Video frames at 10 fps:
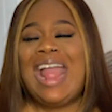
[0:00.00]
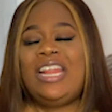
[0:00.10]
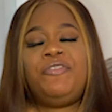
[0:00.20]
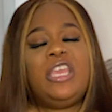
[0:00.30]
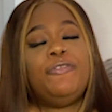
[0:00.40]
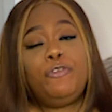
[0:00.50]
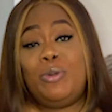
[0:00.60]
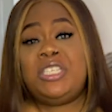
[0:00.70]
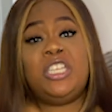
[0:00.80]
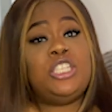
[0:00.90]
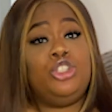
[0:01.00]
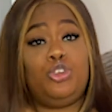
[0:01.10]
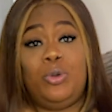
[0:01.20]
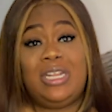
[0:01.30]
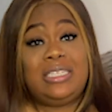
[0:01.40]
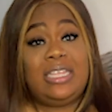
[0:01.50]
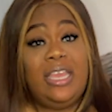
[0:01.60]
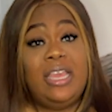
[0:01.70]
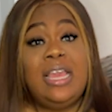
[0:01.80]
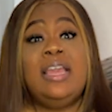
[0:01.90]
and if the influencer doesn't do what they
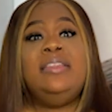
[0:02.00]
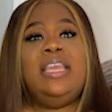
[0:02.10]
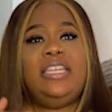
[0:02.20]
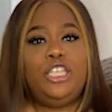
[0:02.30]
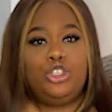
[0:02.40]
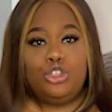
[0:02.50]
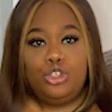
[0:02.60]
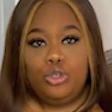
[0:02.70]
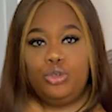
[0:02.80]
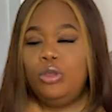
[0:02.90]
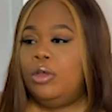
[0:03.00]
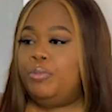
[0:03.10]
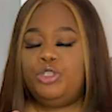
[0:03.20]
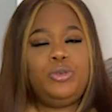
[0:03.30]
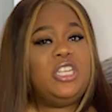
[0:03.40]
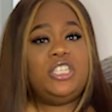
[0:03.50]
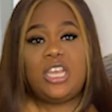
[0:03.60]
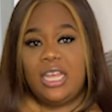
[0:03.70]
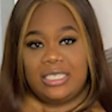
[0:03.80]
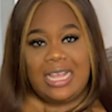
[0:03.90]
say they need to do between a
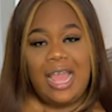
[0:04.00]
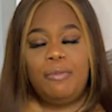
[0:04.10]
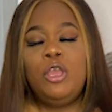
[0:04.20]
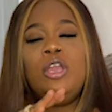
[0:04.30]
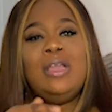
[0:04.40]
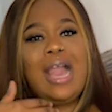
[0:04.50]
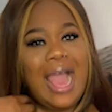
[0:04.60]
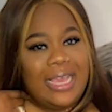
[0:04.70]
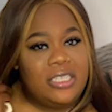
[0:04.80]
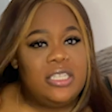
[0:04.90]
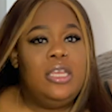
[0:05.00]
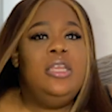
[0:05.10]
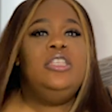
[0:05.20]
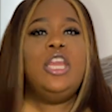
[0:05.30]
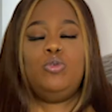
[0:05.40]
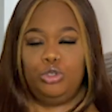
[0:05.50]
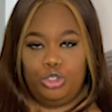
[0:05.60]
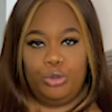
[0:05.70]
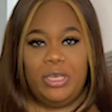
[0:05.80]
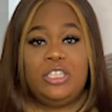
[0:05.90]
certain time, guys, they will
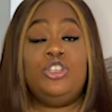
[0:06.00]
do it.